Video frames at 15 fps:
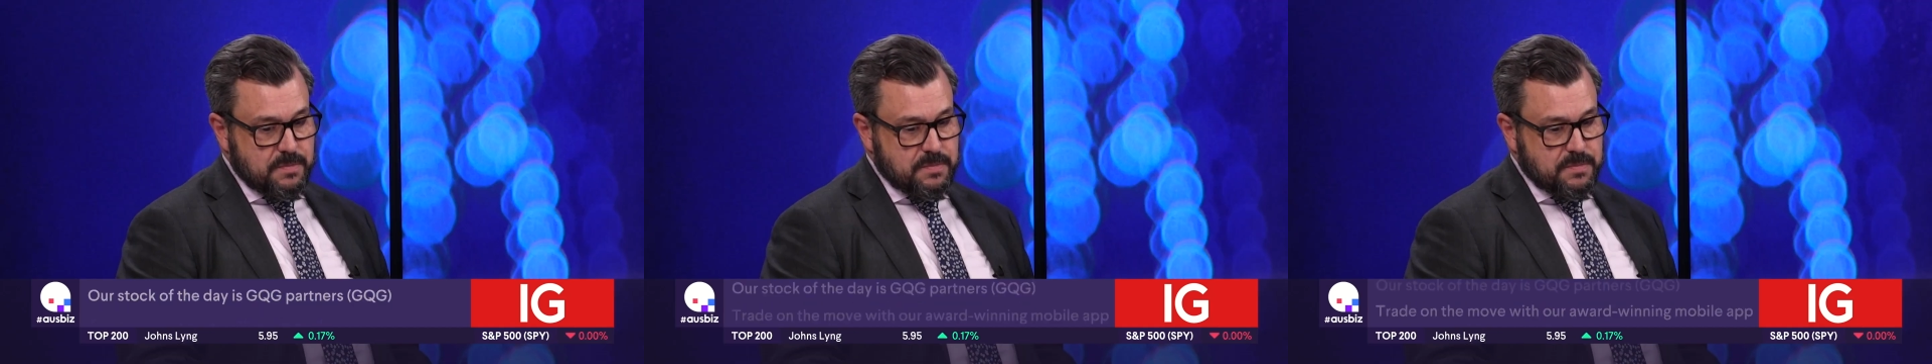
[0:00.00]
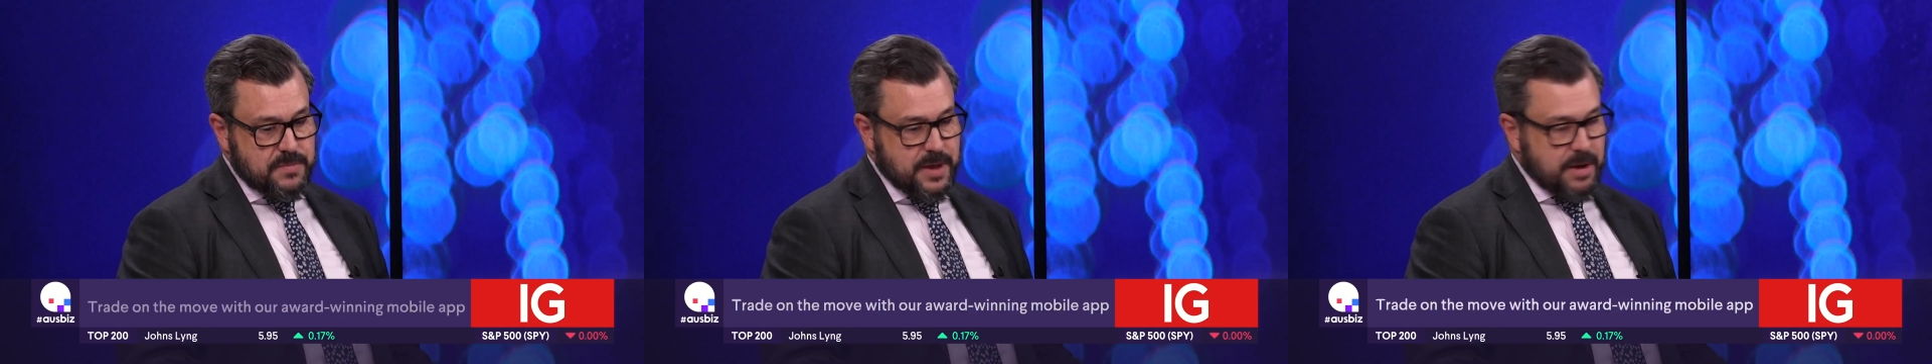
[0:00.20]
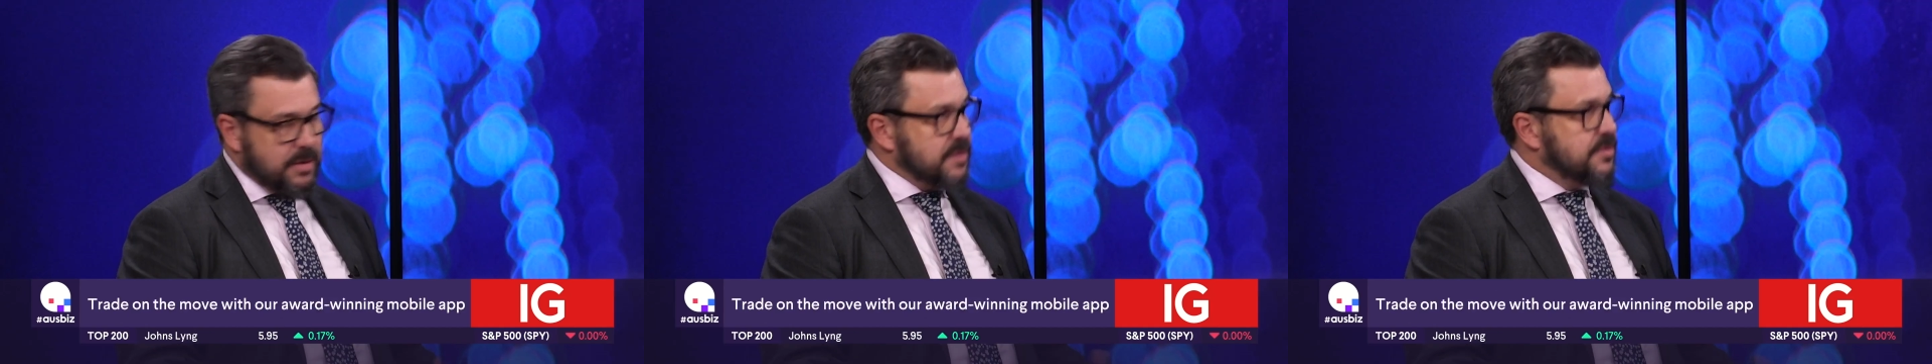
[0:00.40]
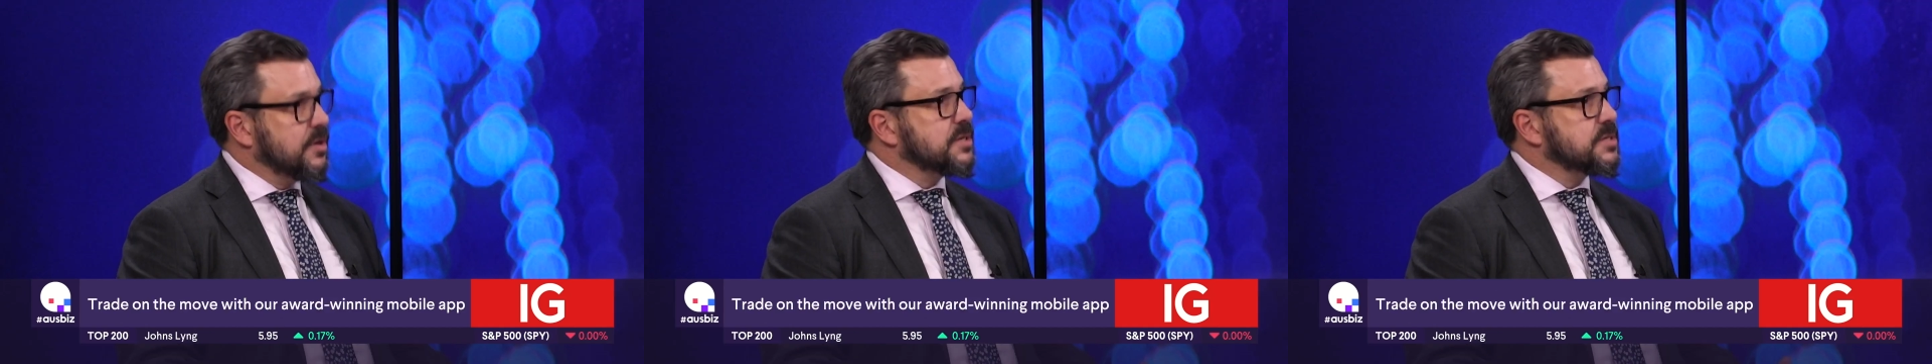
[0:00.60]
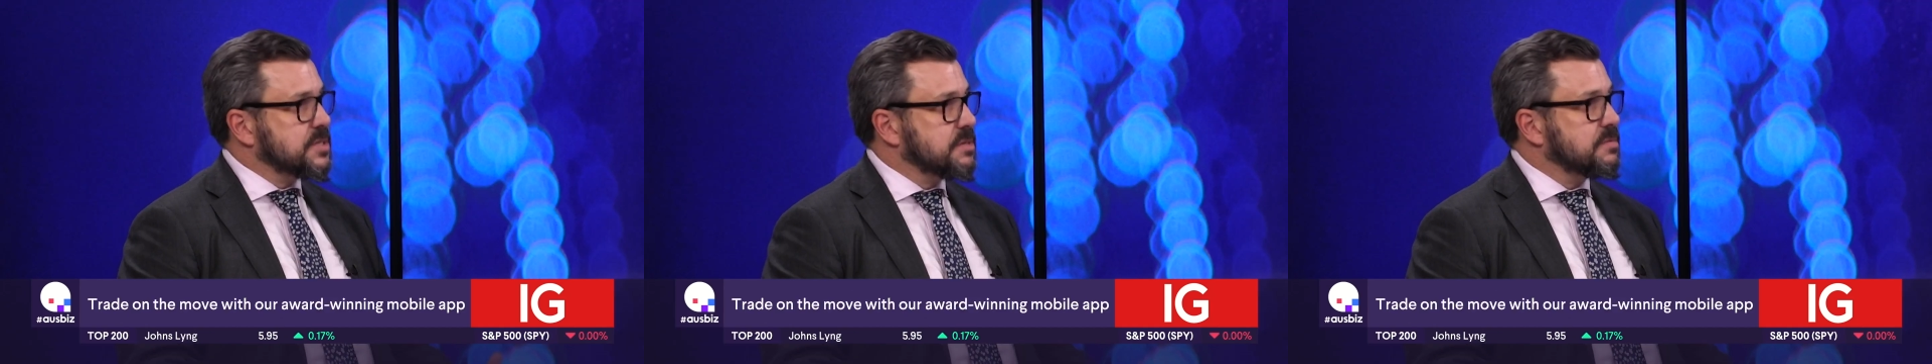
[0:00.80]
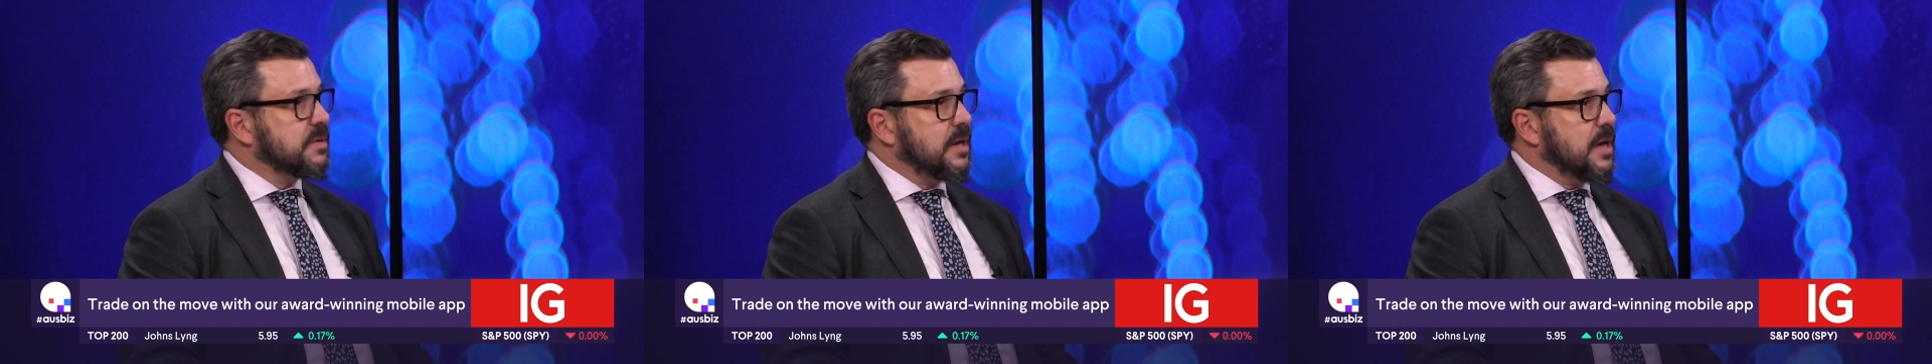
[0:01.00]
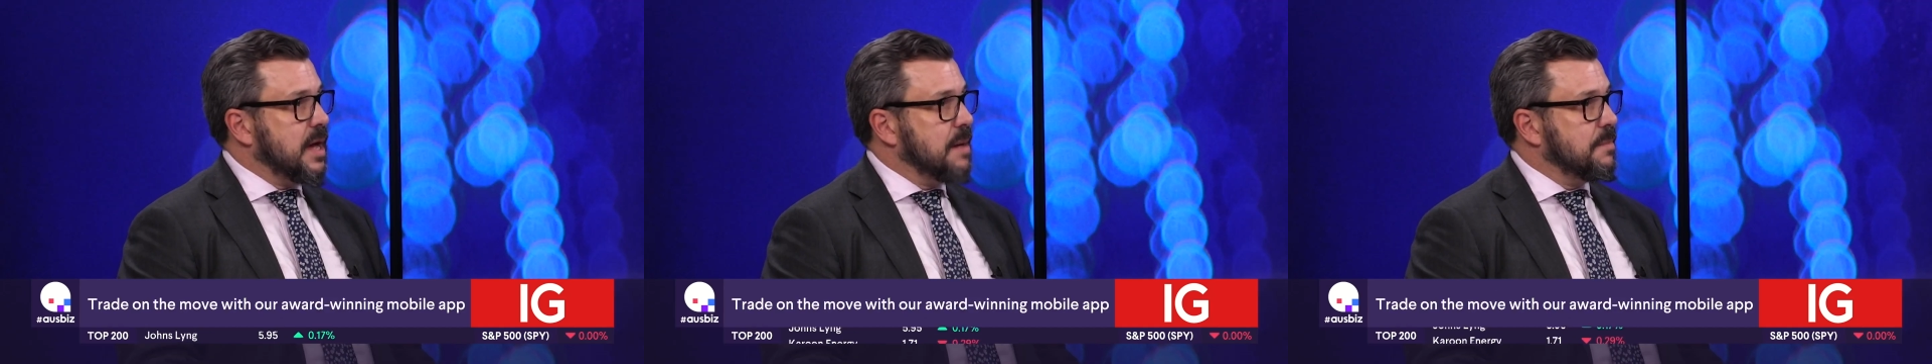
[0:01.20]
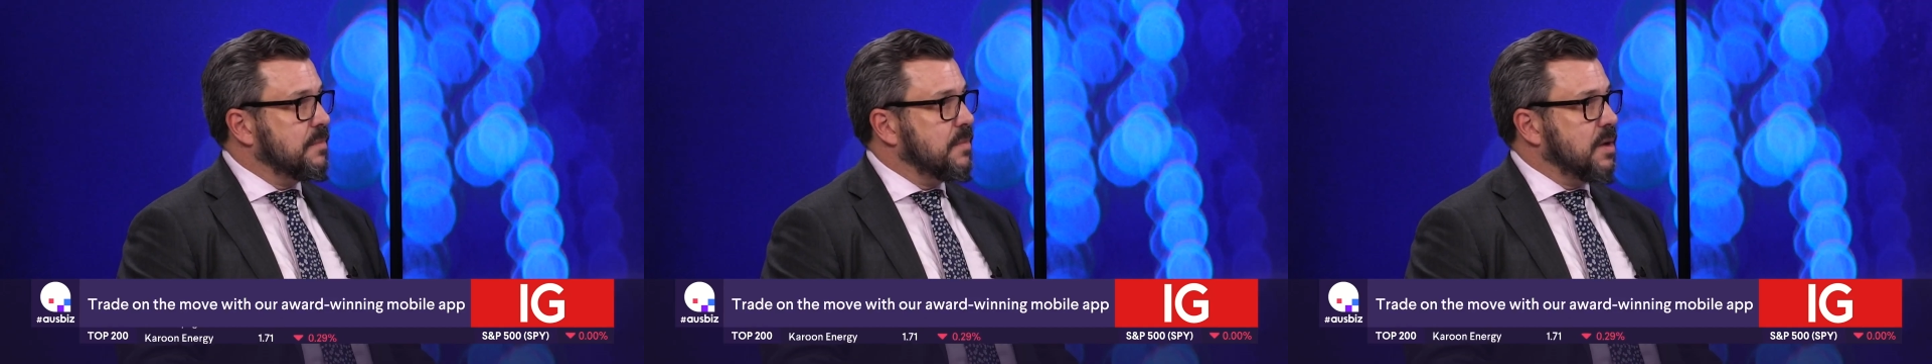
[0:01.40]
their ethos,
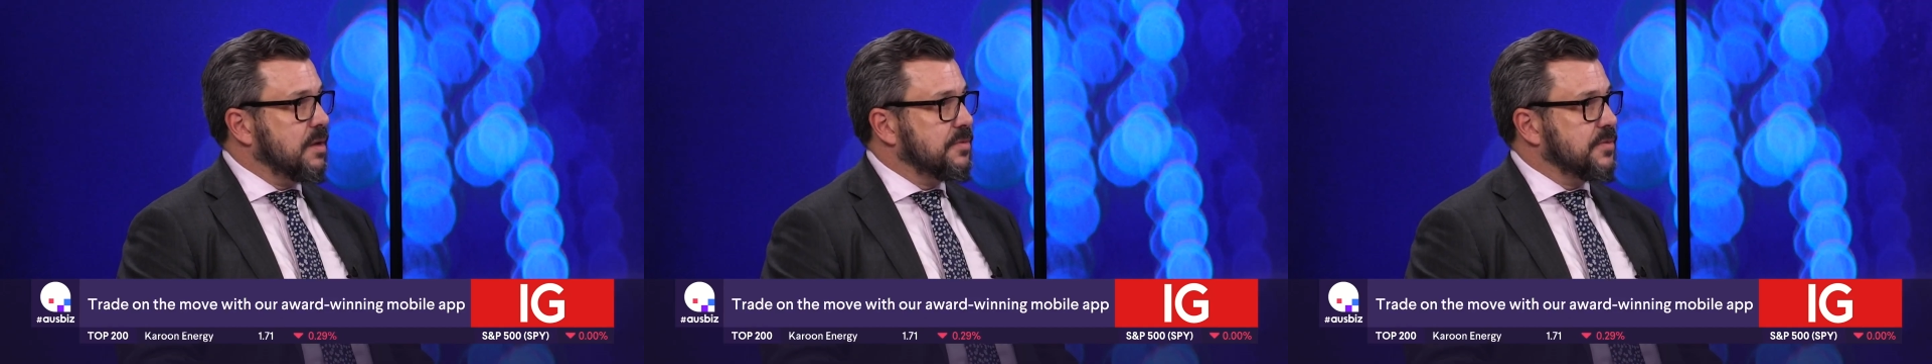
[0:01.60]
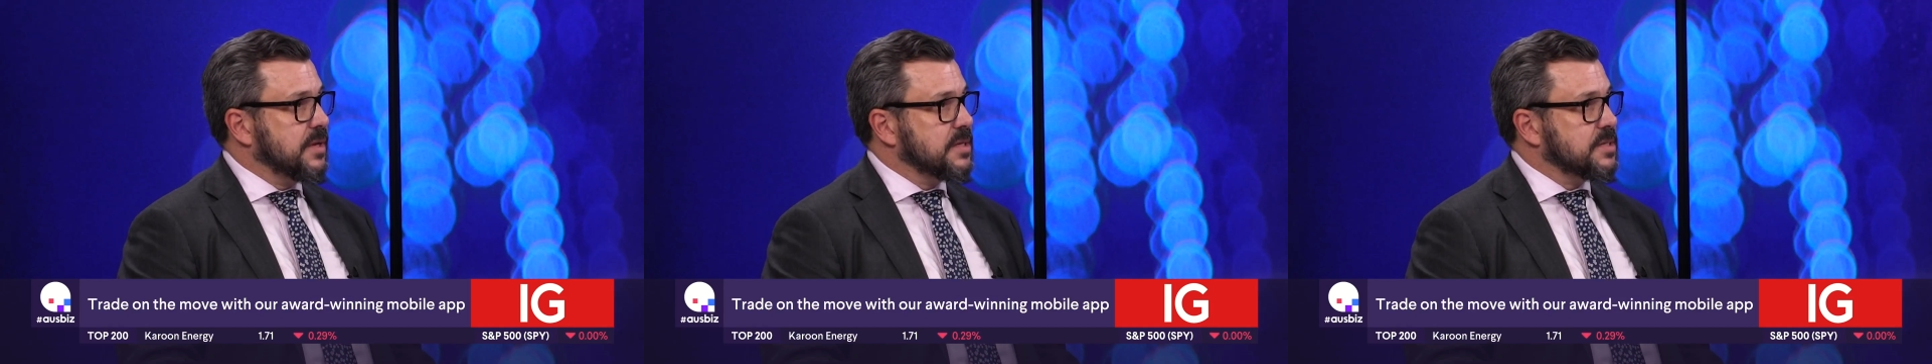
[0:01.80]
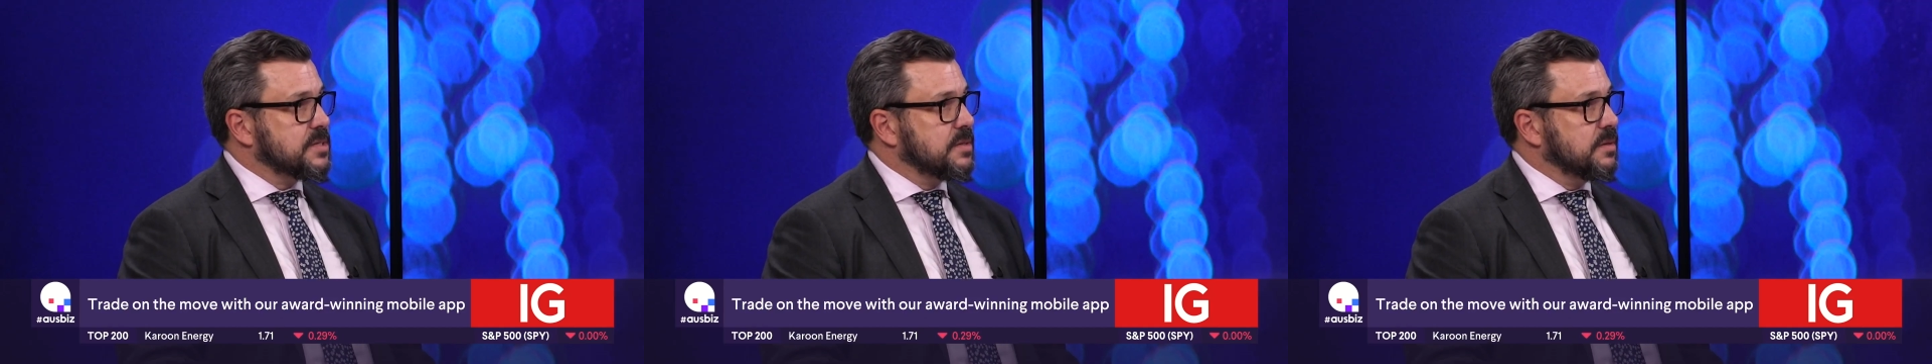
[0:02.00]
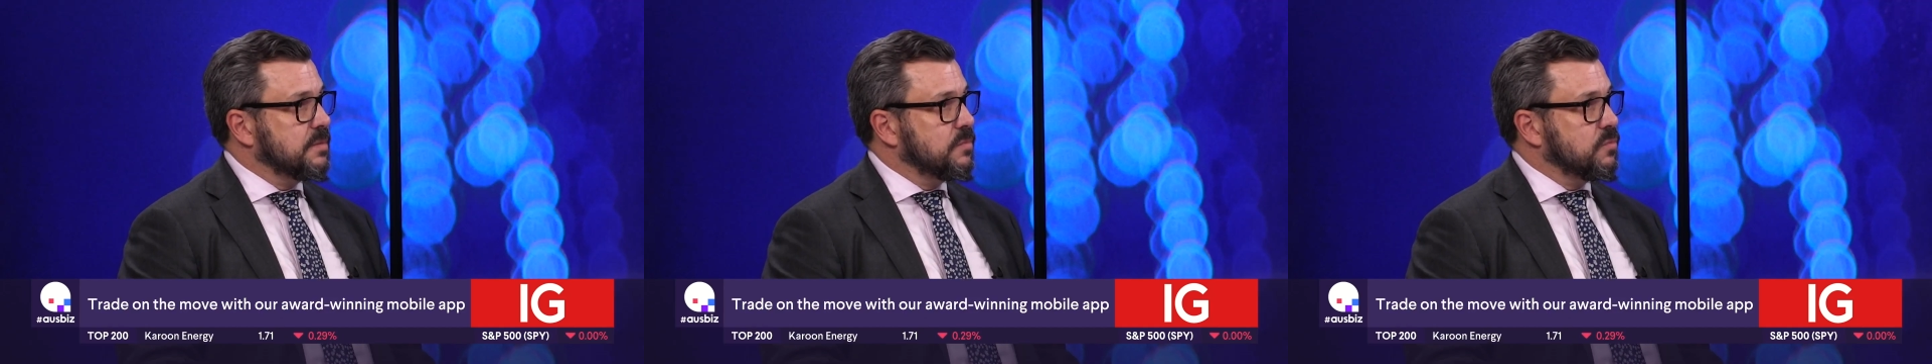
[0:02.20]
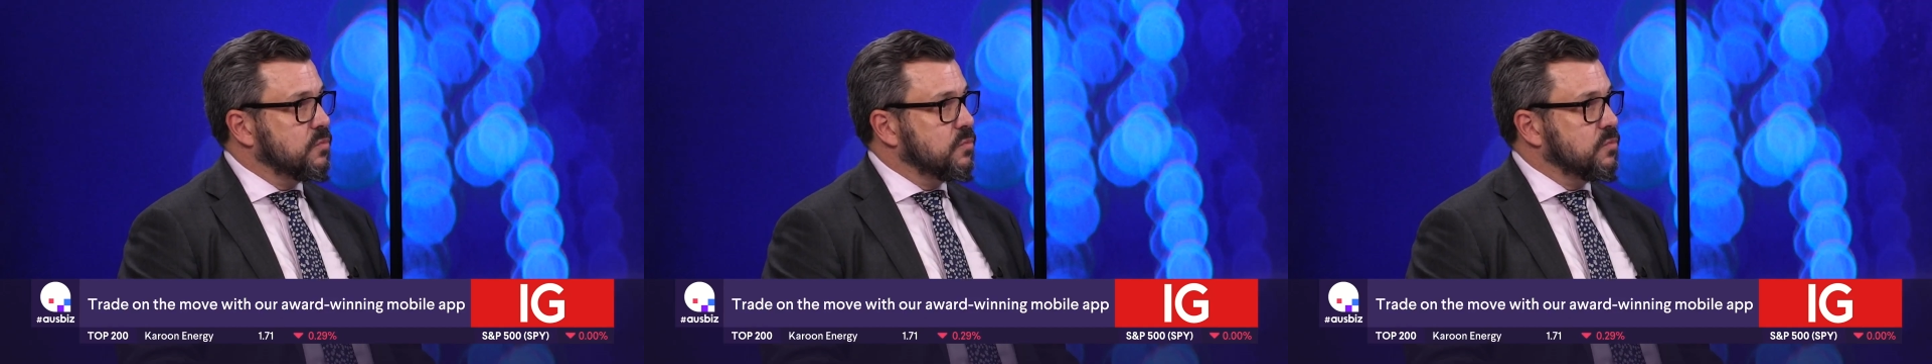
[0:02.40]
I think it's a